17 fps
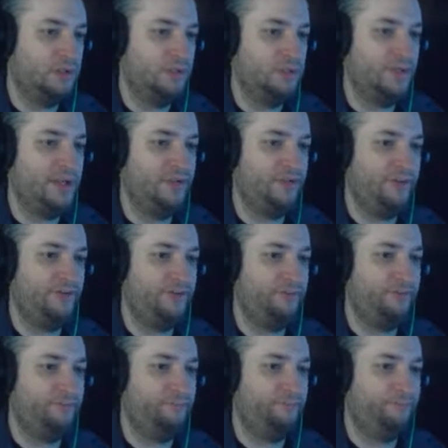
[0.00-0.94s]
Ravenous.
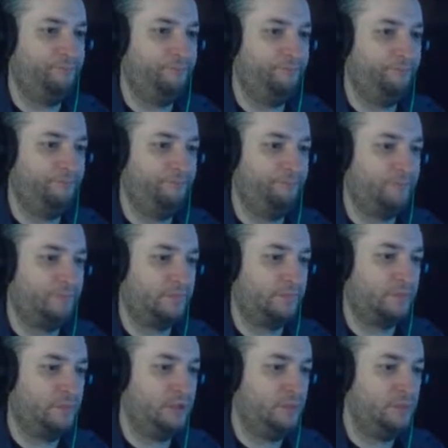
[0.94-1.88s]

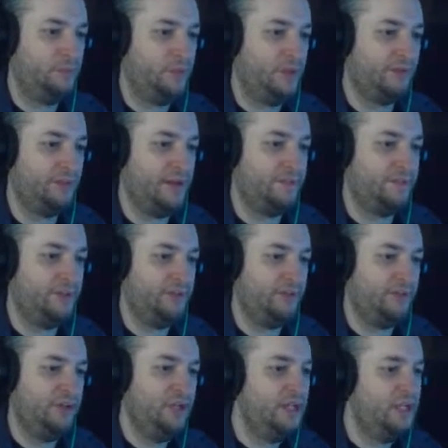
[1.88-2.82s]
Well,
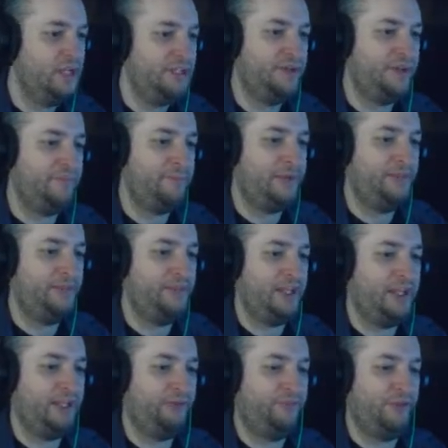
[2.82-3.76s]
Ravenous, you have my
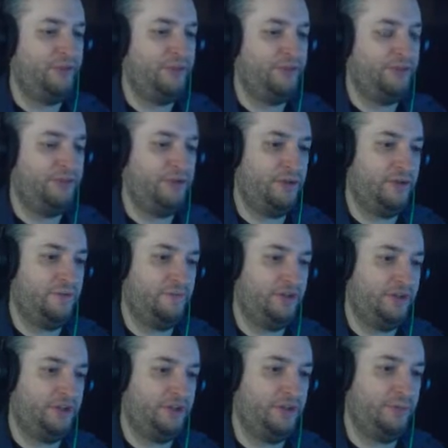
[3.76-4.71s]
thanks for
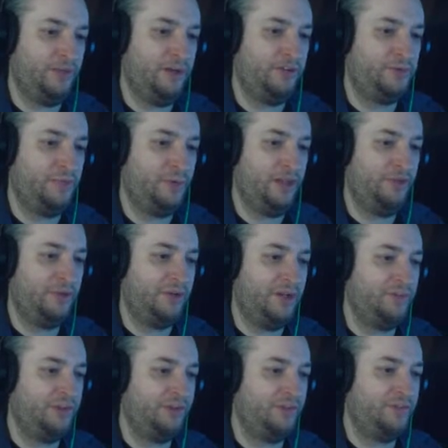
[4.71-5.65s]
for humoring the wild
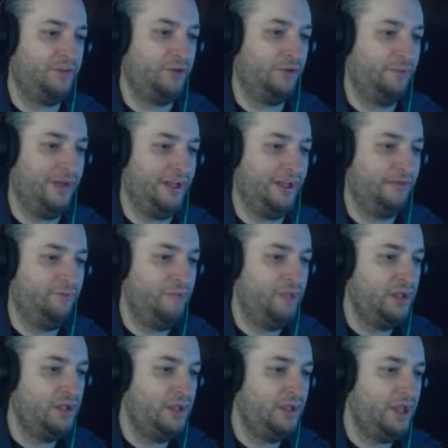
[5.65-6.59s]
ramblings of an old man.
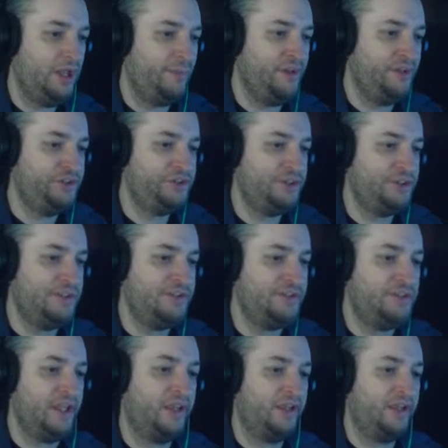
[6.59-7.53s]
I'll make sure to
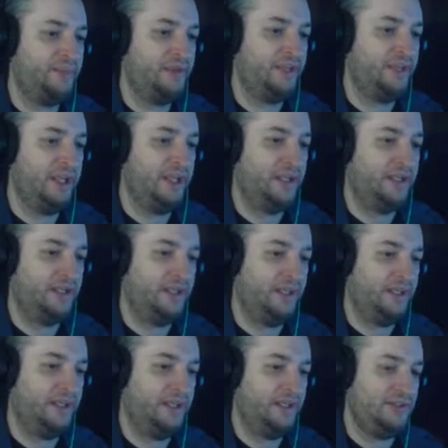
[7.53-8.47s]
tell him again
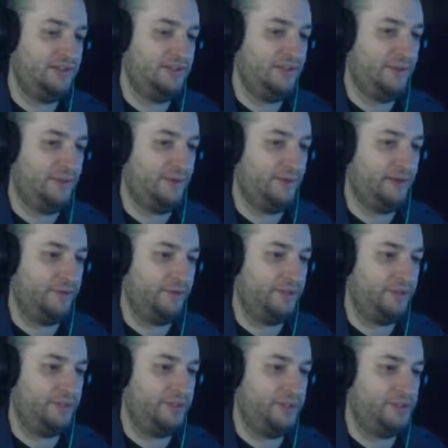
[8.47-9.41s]
that he needs to stop
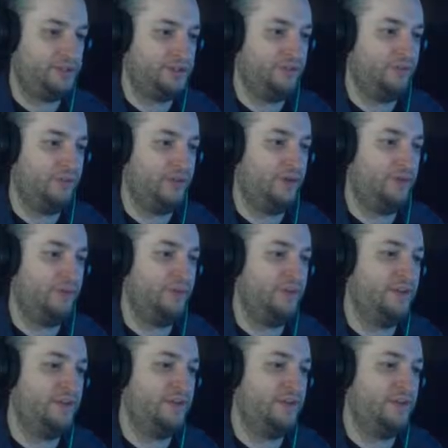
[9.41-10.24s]
bothering strangers with his